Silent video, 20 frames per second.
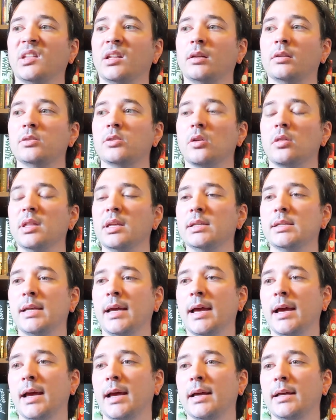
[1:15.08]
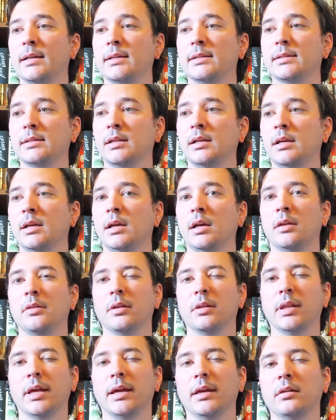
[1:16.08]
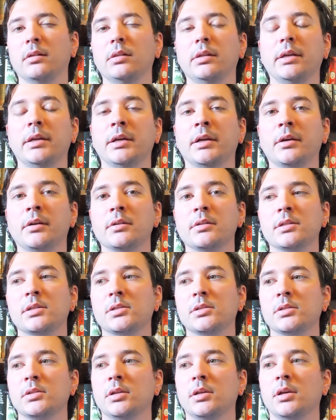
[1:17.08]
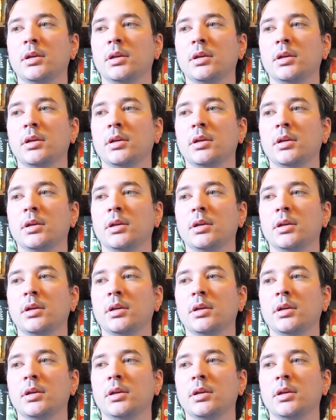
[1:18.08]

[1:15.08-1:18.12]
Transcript: So this has The Langoliers,